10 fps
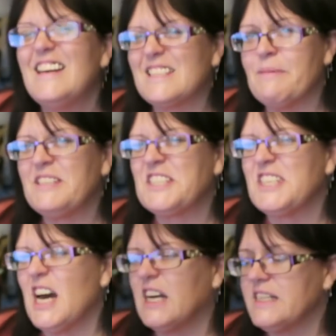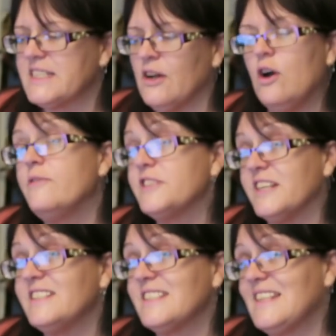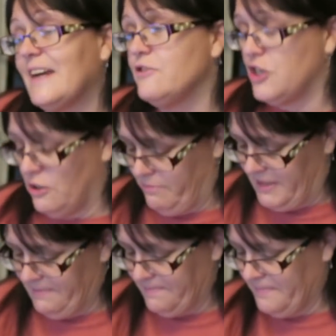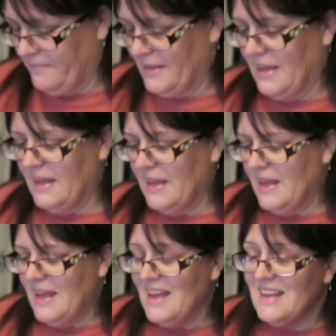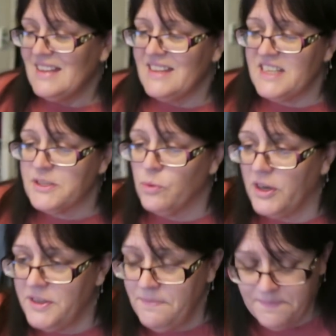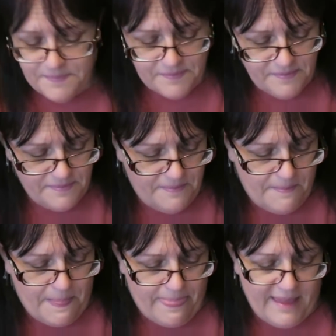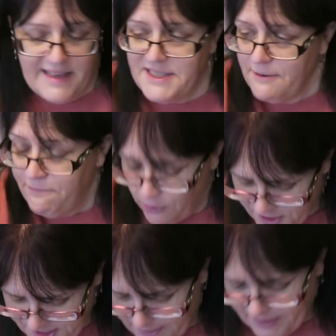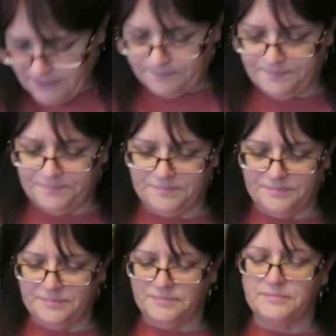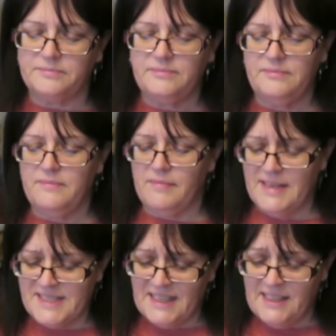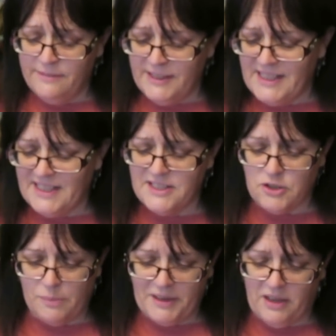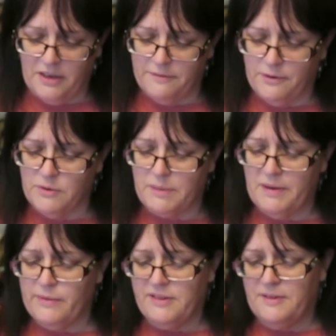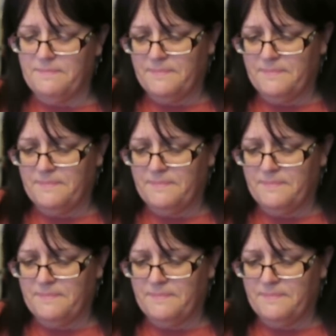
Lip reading: It's a bit snug. It's not oversized and slouchy on me. This one is for the summer. It's a lovely linen top. I can't unfold it, bear with.